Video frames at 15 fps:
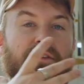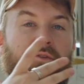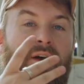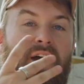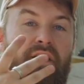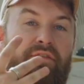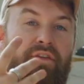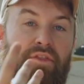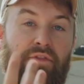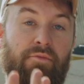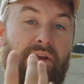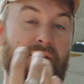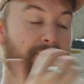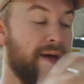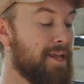you have
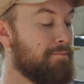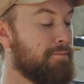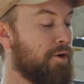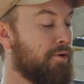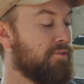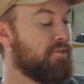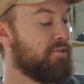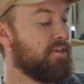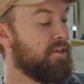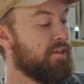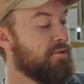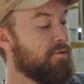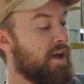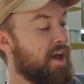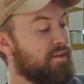three main modes.
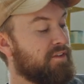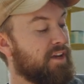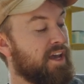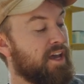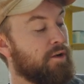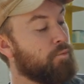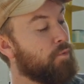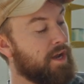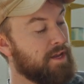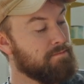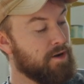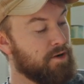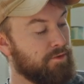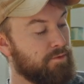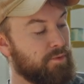You have a weight
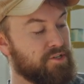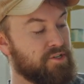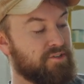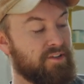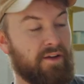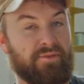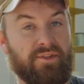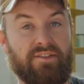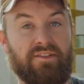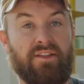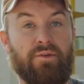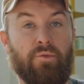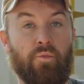mode, which is obviously